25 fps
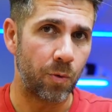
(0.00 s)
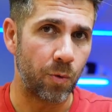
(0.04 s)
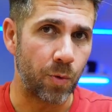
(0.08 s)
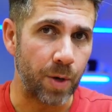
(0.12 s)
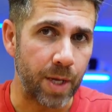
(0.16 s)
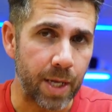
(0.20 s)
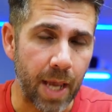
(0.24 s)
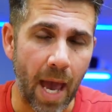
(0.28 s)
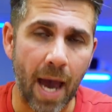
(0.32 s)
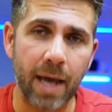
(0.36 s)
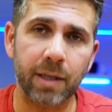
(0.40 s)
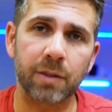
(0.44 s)

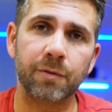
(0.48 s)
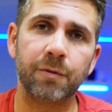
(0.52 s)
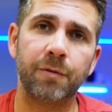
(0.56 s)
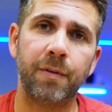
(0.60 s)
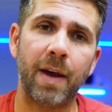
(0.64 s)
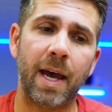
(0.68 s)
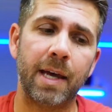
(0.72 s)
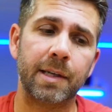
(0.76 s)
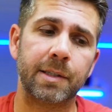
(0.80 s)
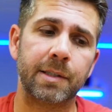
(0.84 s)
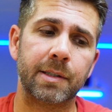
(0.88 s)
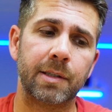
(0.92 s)
react
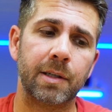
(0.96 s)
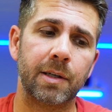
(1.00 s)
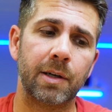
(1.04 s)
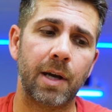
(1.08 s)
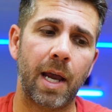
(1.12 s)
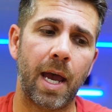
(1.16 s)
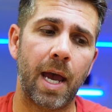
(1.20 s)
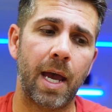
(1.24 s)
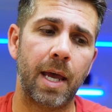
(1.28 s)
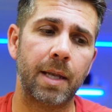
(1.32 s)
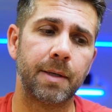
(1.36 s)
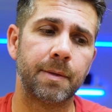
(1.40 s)
faster
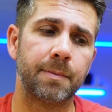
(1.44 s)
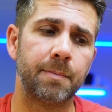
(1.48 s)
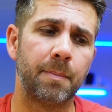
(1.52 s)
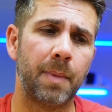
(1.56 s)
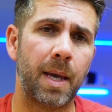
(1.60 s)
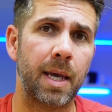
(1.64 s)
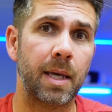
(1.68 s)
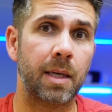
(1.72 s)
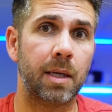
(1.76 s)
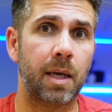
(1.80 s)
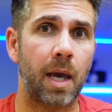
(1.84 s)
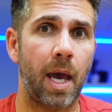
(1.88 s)
and
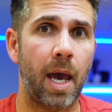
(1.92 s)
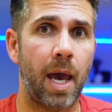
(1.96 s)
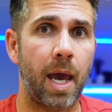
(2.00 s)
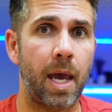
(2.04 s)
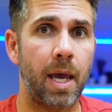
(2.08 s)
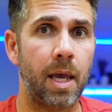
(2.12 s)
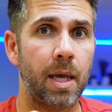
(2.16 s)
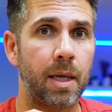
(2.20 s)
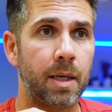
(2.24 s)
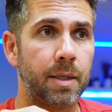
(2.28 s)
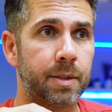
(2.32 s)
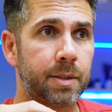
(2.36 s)
make a
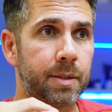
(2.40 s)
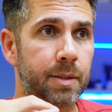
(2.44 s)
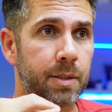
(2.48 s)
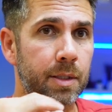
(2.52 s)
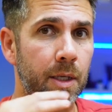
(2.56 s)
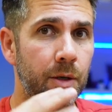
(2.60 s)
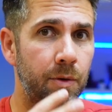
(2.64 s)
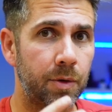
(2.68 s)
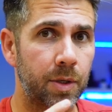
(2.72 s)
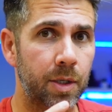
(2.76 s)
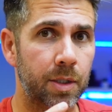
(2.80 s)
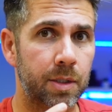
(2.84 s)

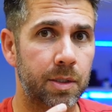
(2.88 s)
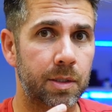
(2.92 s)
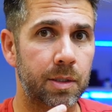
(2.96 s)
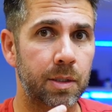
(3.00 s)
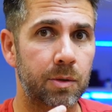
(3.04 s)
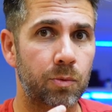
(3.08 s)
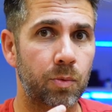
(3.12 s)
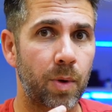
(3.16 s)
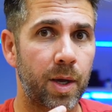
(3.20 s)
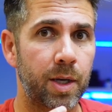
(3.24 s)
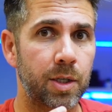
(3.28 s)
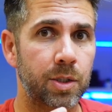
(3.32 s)
serious
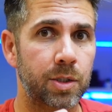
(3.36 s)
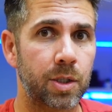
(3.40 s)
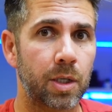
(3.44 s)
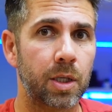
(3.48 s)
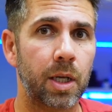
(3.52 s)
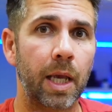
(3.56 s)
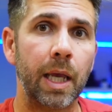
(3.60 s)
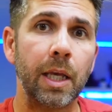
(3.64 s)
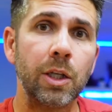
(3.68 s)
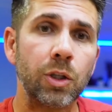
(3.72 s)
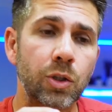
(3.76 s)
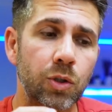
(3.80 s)
situation
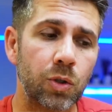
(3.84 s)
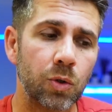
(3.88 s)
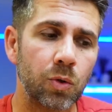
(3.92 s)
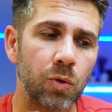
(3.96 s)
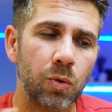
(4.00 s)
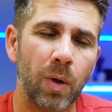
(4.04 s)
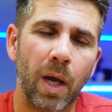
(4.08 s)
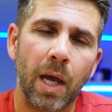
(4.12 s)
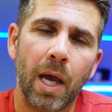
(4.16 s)
into